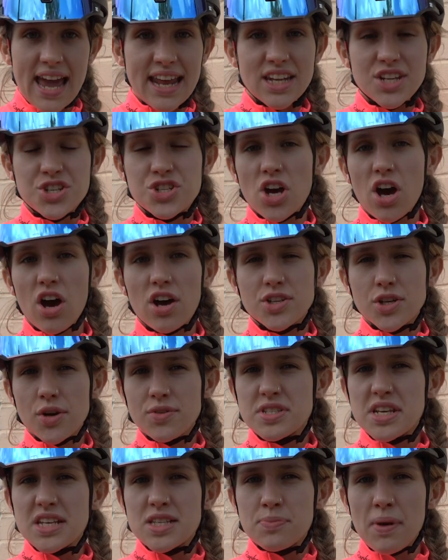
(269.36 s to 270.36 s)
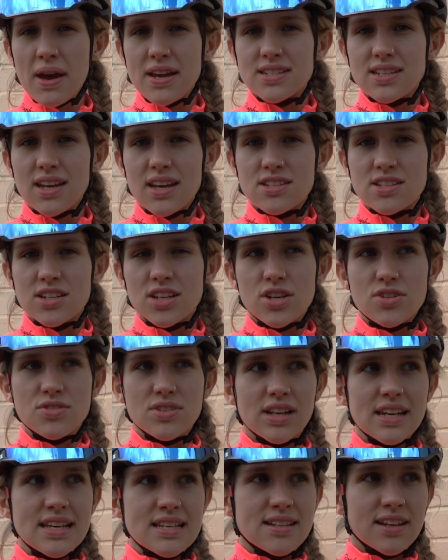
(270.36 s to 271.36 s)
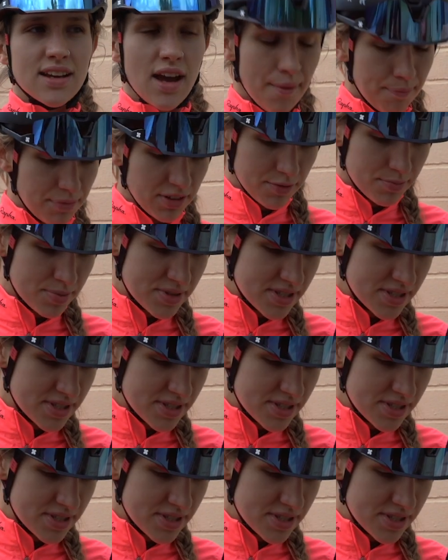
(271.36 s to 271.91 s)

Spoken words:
any charge. I was expecting it to lose at least a couple of